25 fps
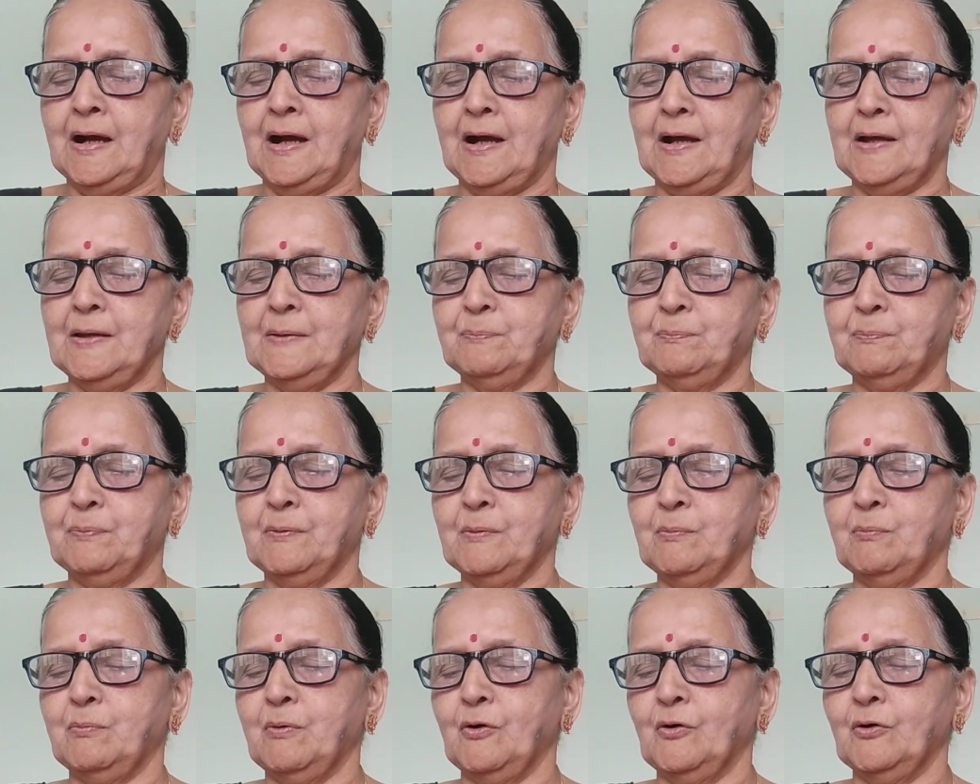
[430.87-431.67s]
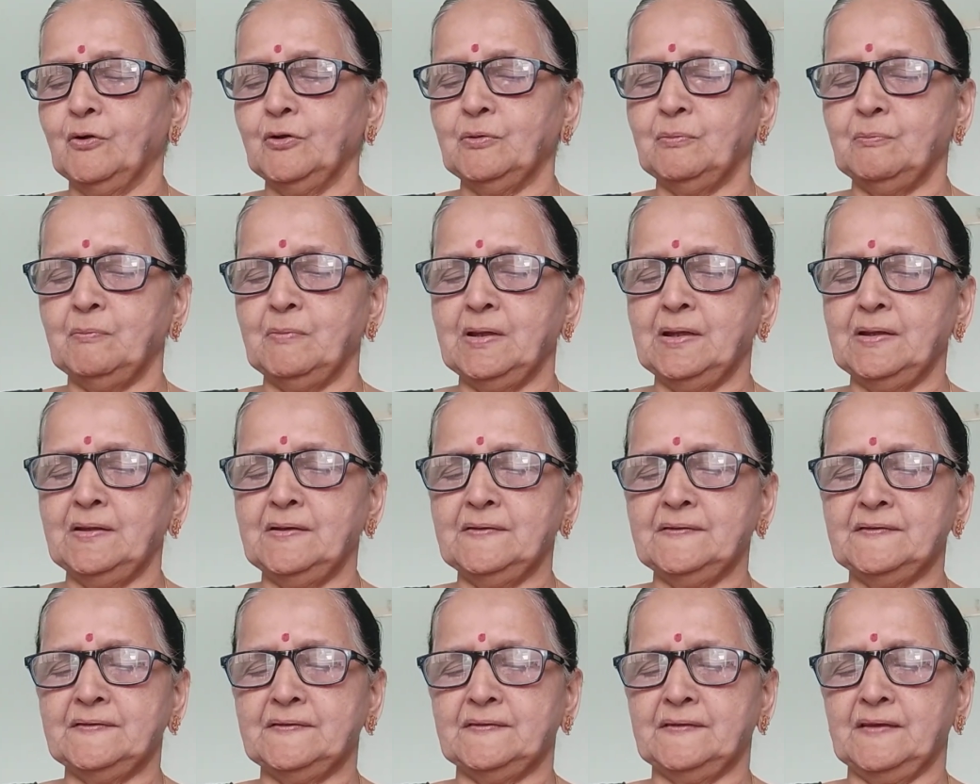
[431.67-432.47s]
Hyperbole
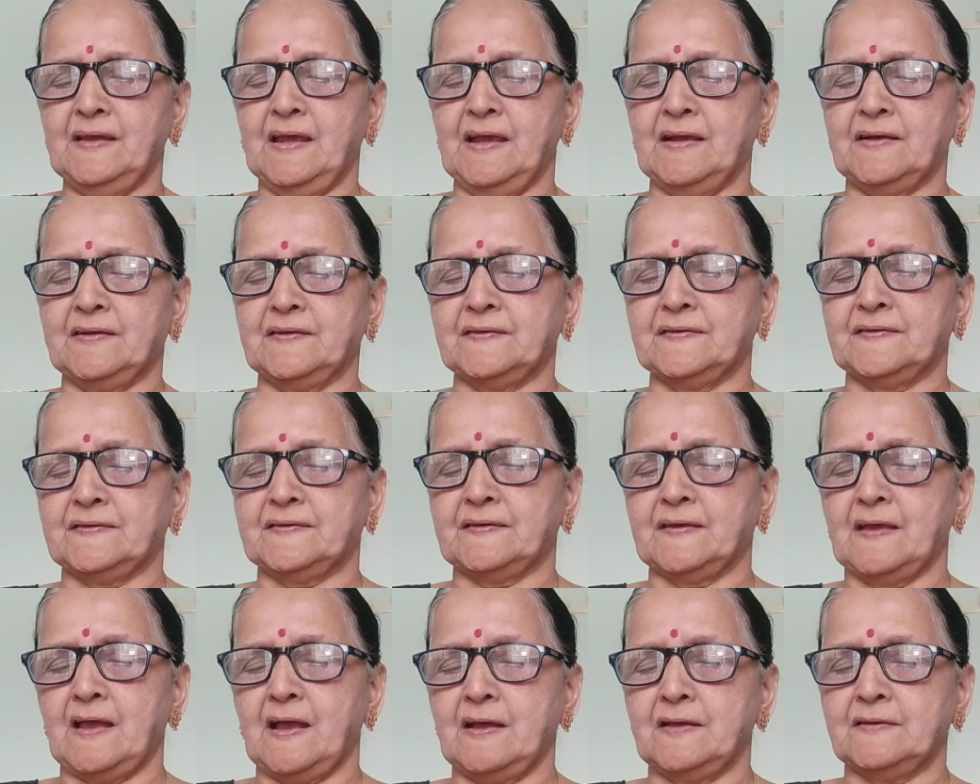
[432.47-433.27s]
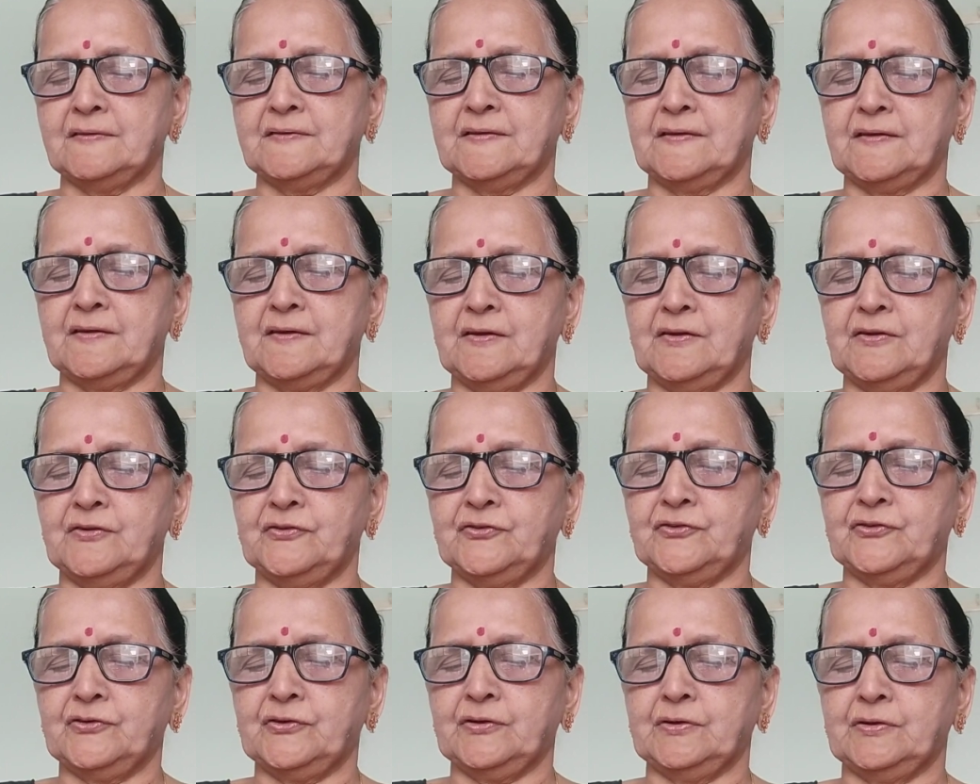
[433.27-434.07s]
means
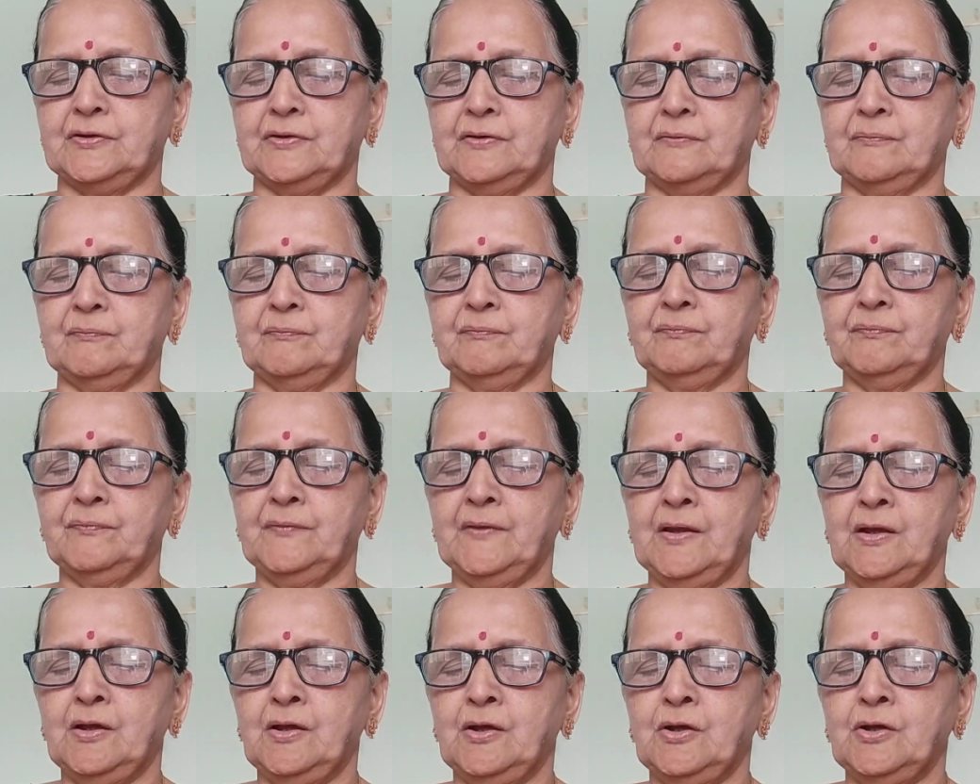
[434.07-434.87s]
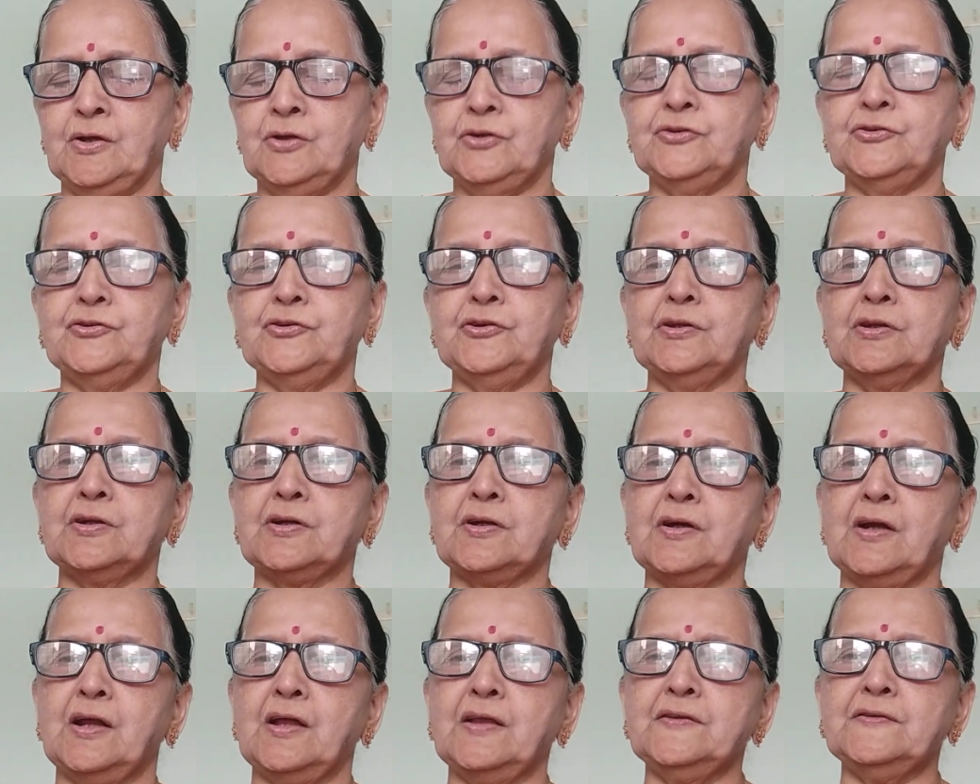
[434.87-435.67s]
exaggeration. She
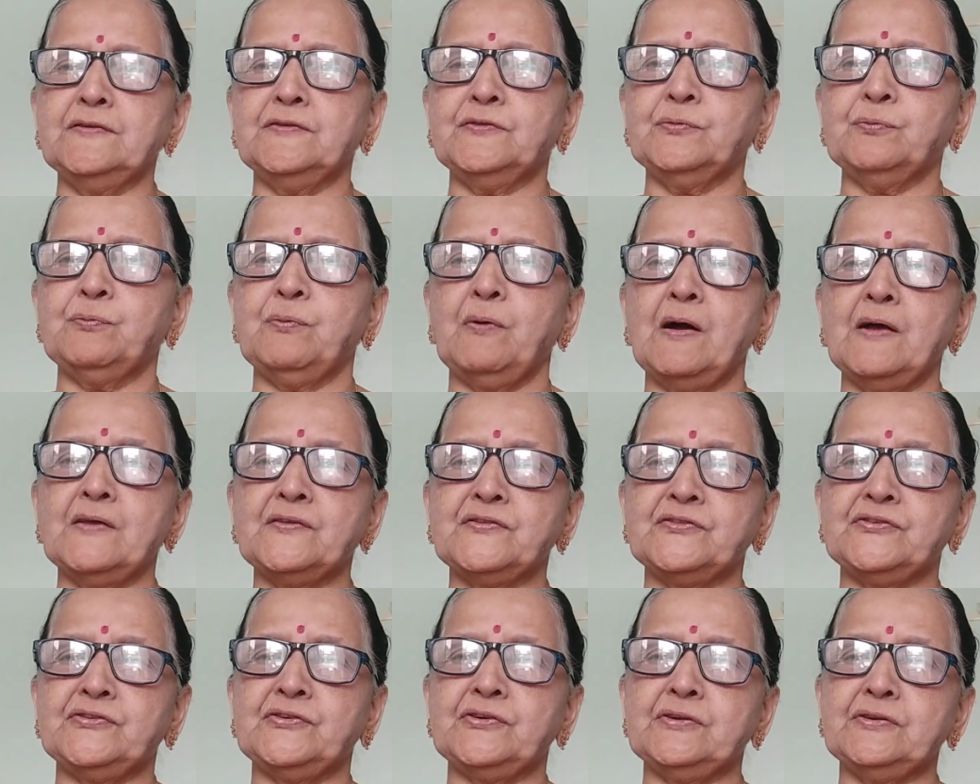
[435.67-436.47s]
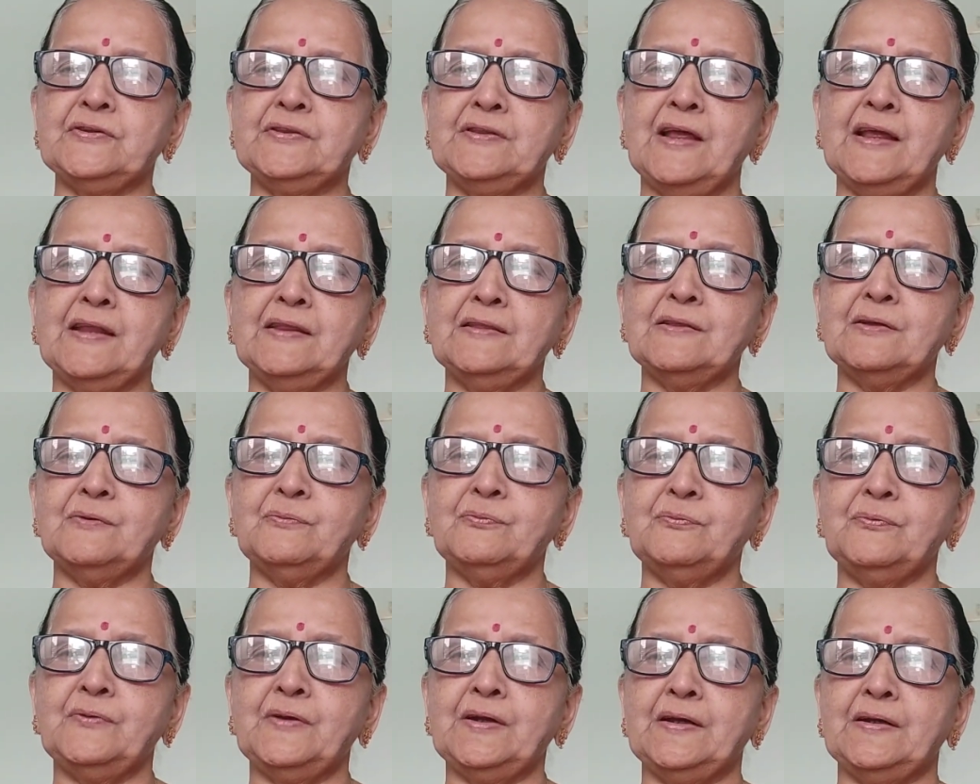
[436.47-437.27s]
runs faster than the
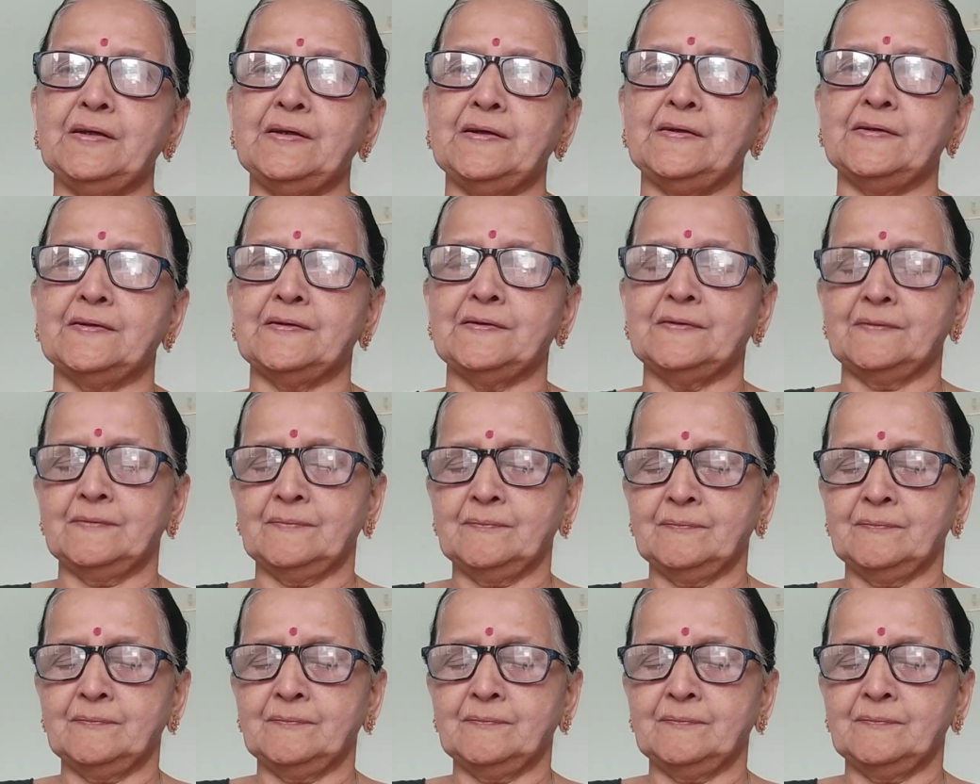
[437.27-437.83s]
wind.